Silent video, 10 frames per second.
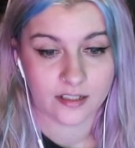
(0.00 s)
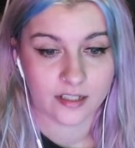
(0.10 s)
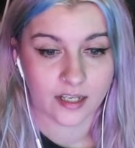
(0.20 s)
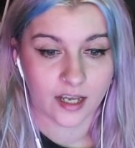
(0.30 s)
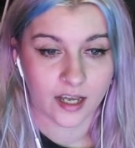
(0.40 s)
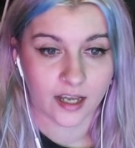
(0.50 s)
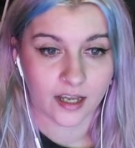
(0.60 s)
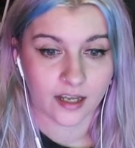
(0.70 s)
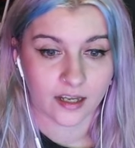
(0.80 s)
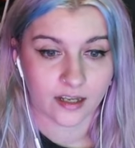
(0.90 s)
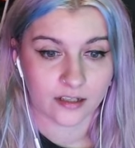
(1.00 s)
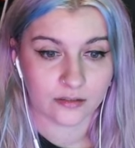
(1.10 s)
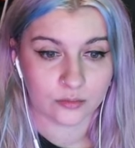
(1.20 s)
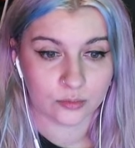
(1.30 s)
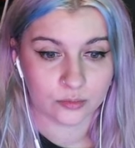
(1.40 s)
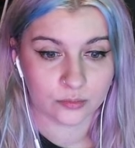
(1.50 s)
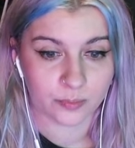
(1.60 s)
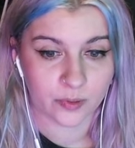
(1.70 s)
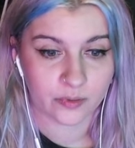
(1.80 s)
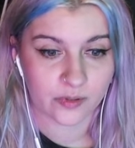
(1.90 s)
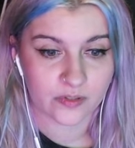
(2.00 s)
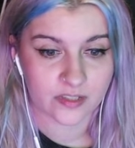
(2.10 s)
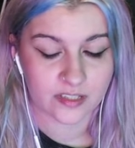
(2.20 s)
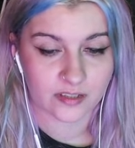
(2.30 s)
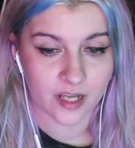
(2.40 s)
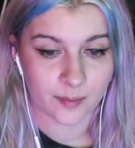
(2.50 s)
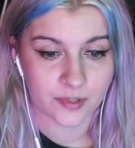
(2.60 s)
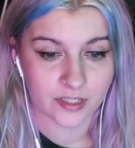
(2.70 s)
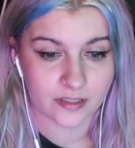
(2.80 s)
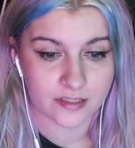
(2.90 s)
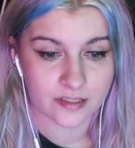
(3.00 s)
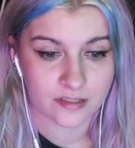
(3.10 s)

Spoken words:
Ooh, both of those are still options.